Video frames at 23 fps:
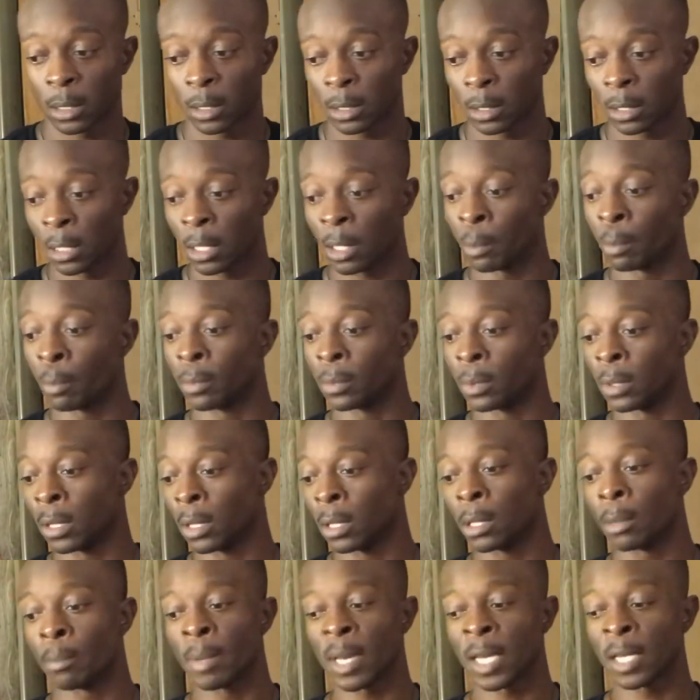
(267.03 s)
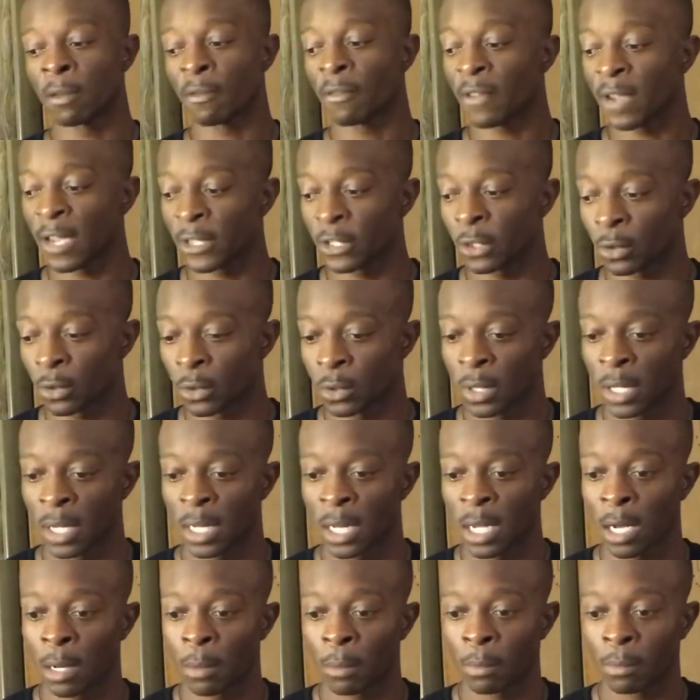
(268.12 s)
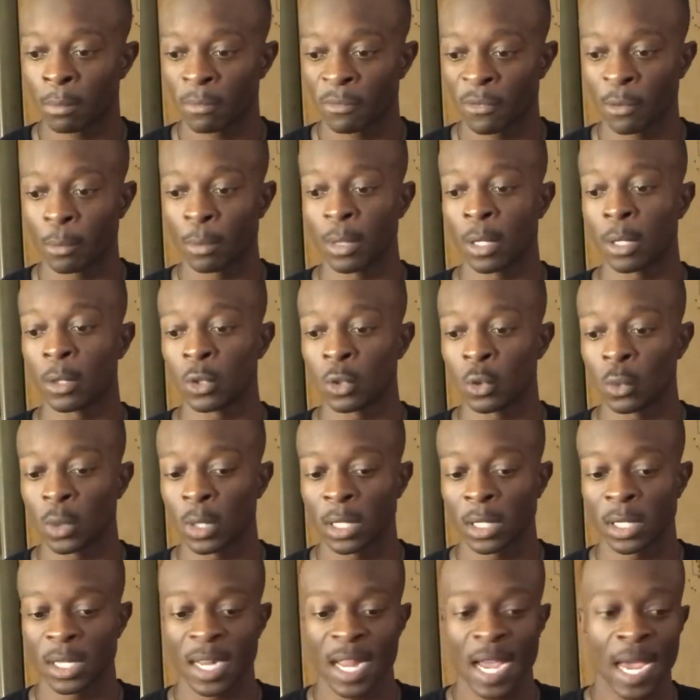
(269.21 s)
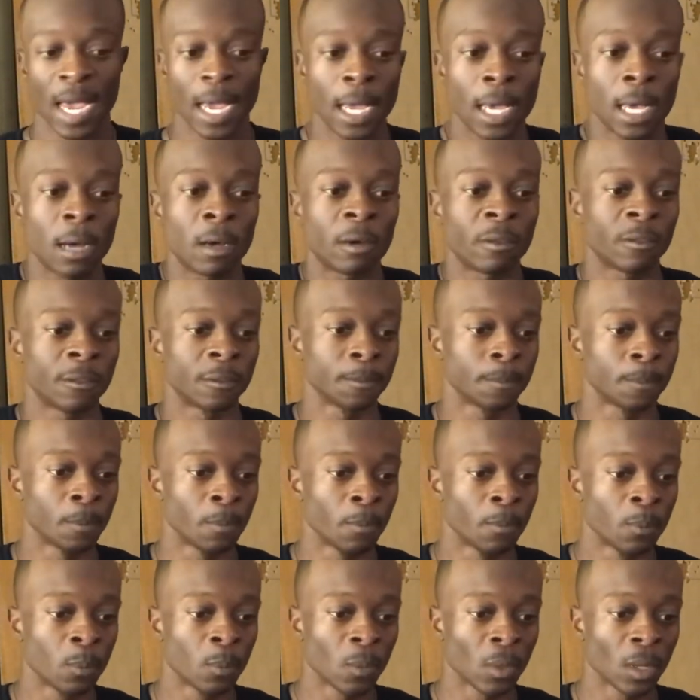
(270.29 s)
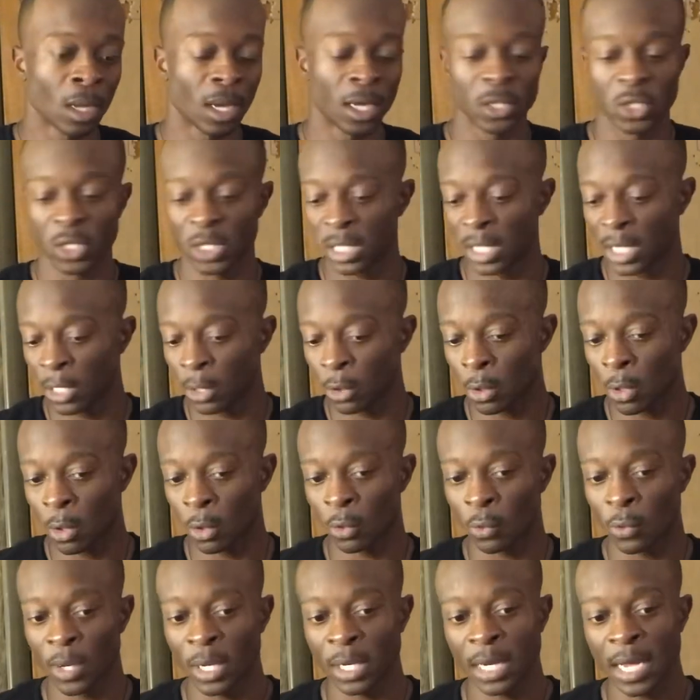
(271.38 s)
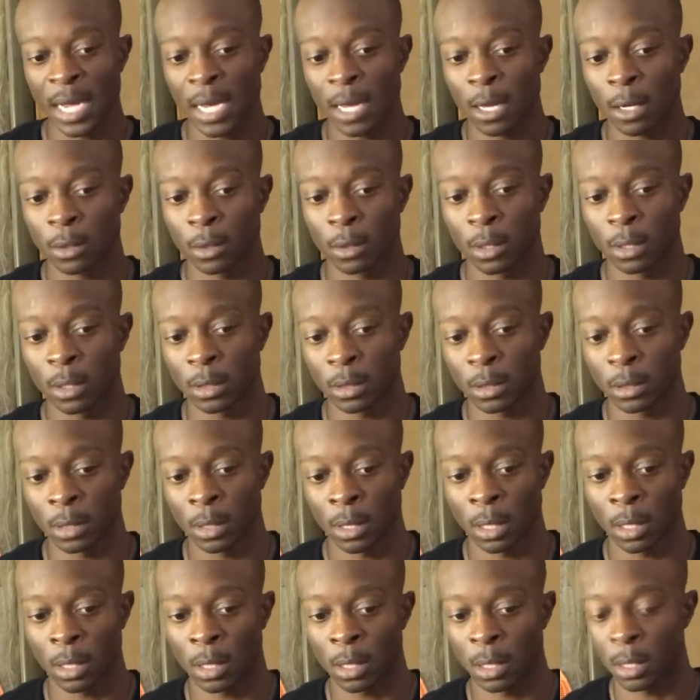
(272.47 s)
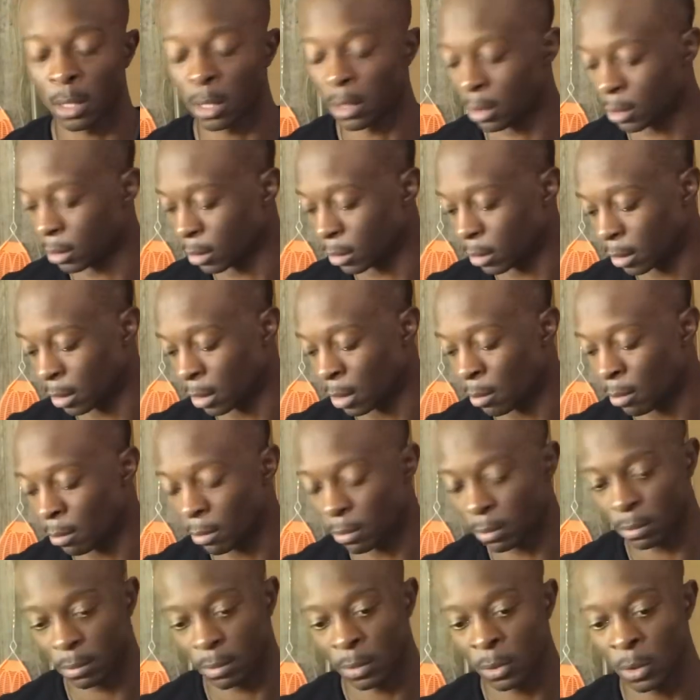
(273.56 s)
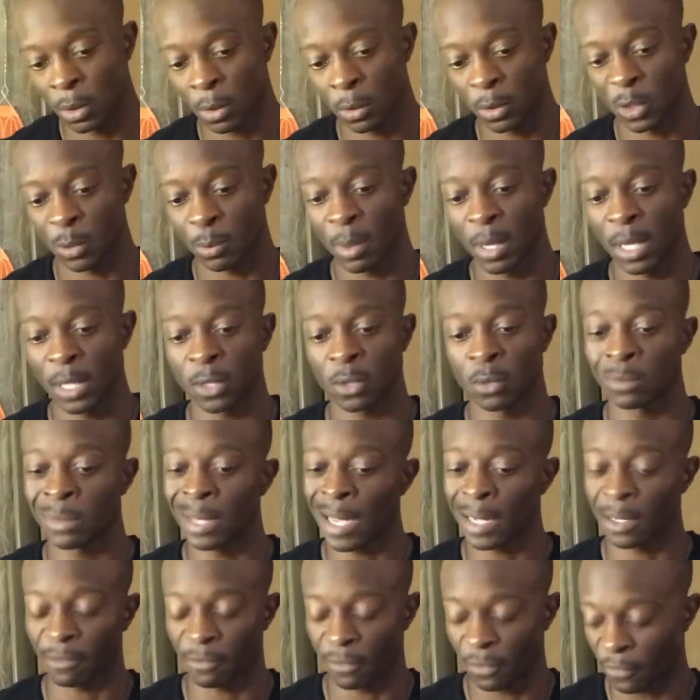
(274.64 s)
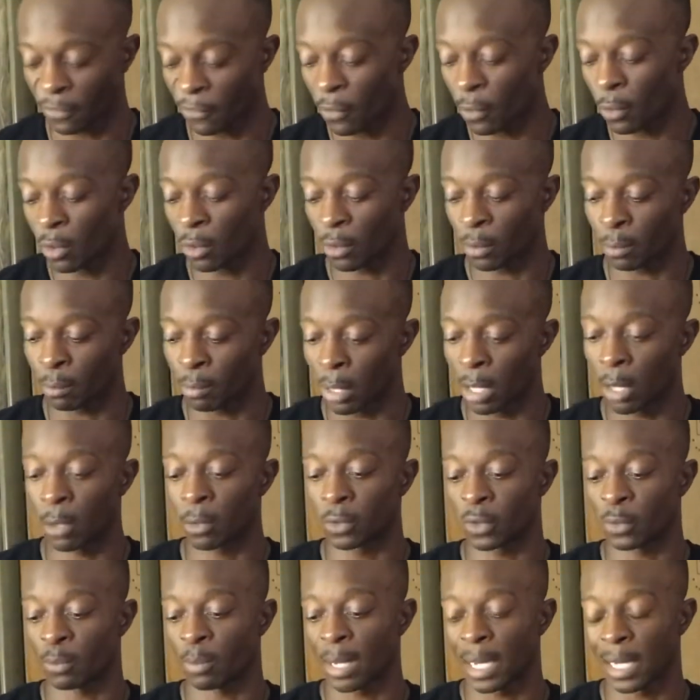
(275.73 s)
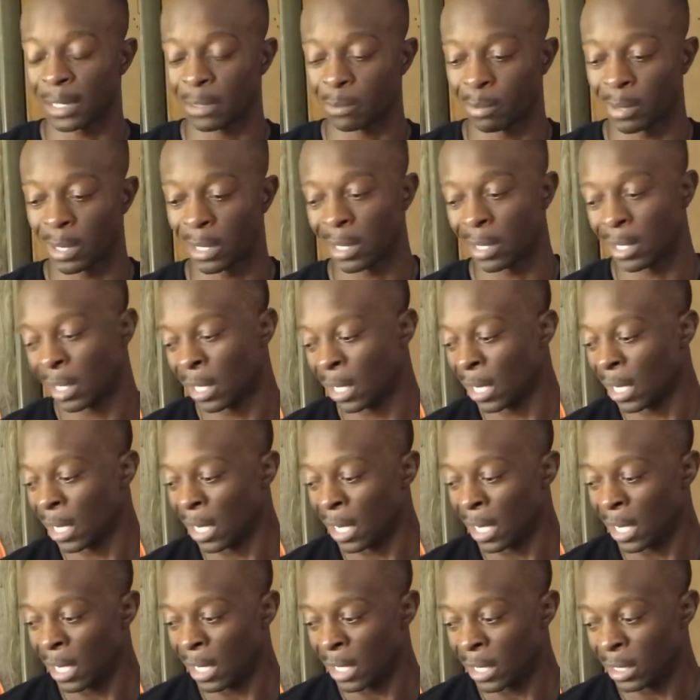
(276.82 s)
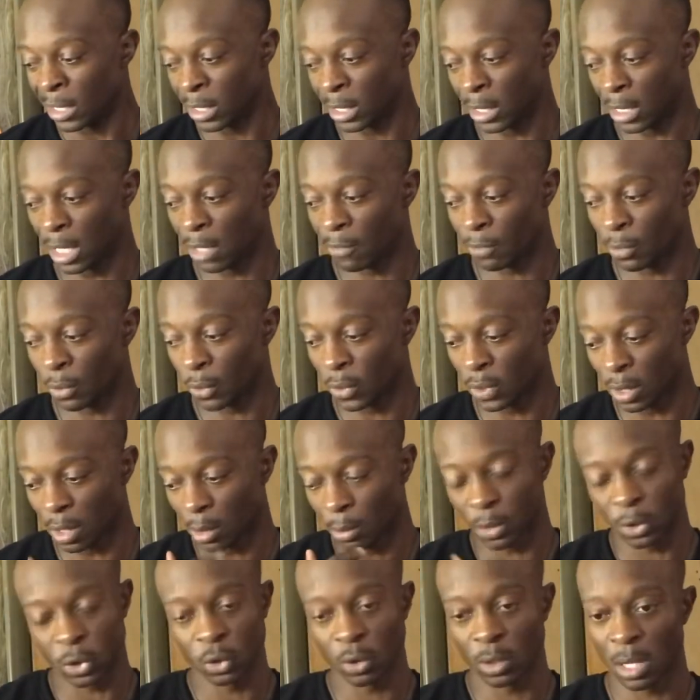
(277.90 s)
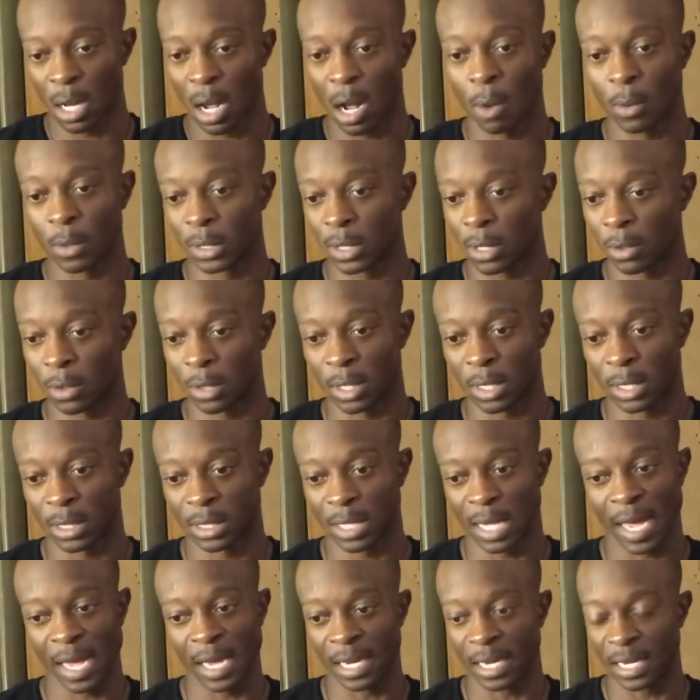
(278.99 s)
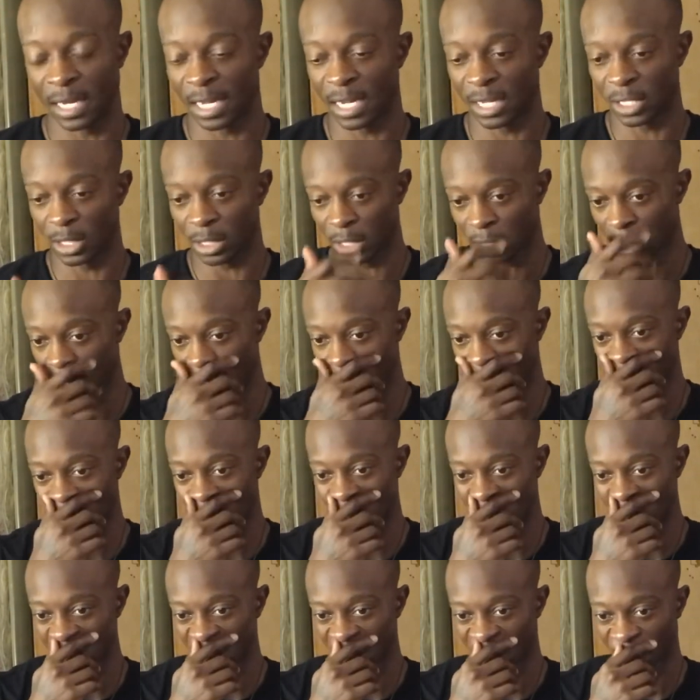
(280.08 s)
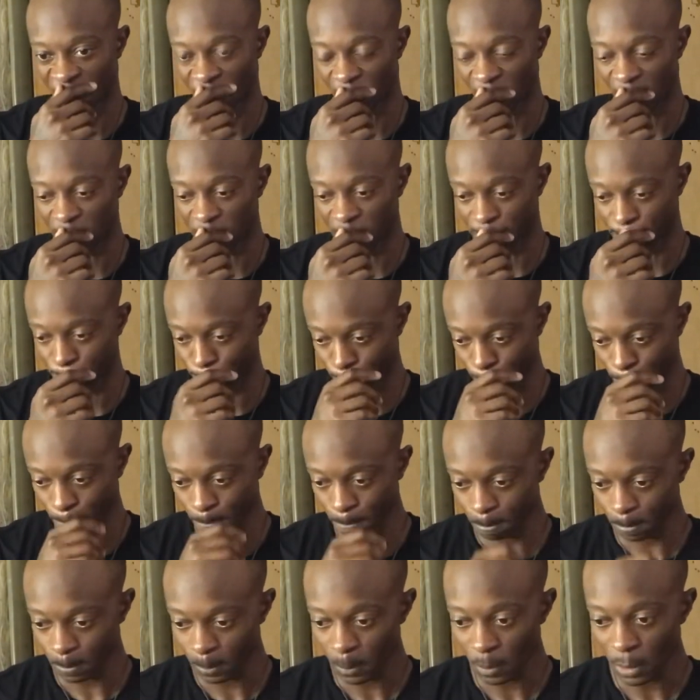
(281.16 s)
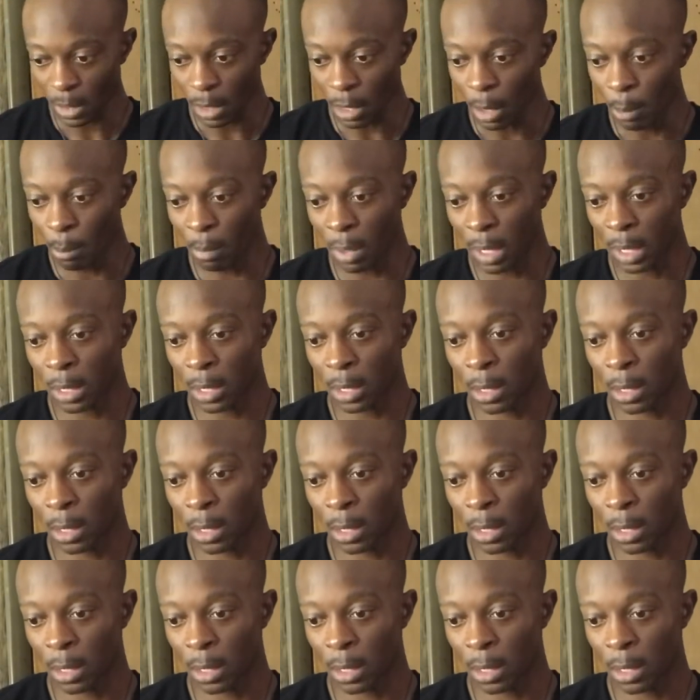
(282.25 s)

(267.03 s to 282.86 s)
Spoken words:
the manufacturers that I'm familiar with, that I have, and just letting you know the rundown of the specs. Not full blown specs, but just giving you some, because you can always go to their site and get all this information. But